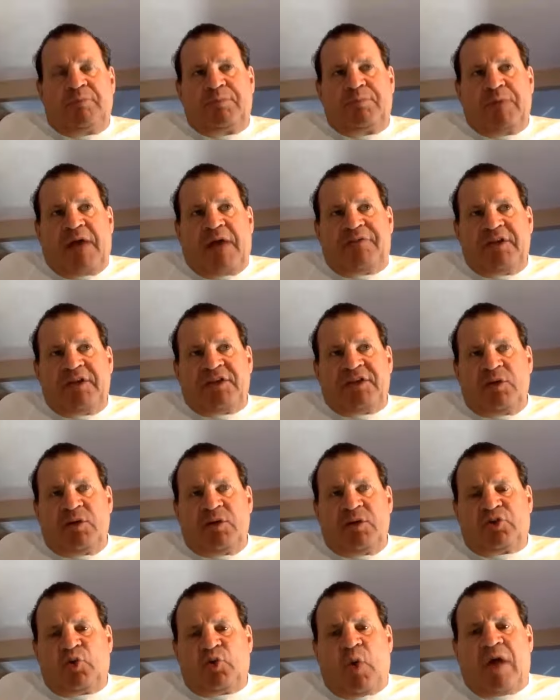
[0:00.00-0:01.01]
I think there were
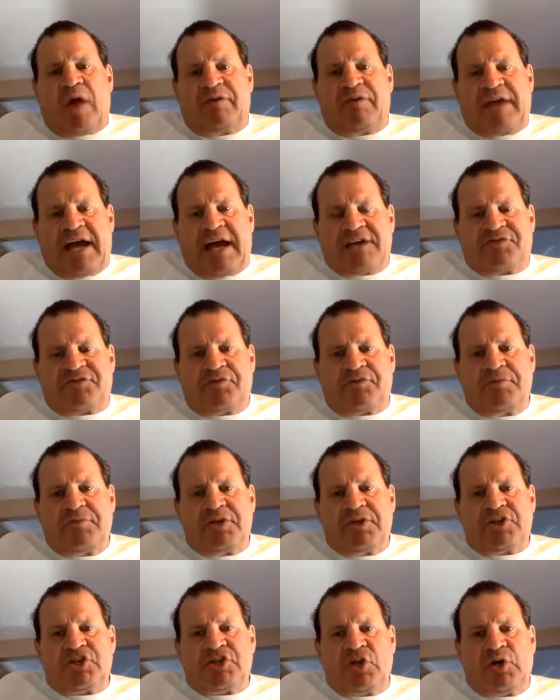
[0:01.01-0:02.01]
12 guys from
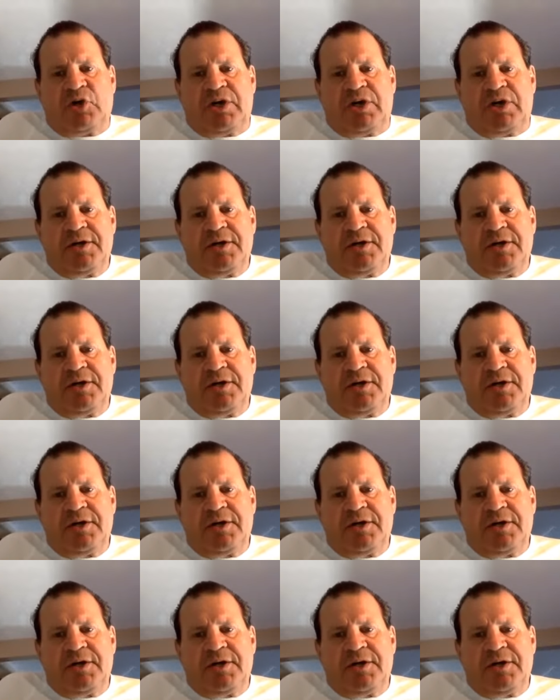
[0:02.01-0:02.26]
Minnesota,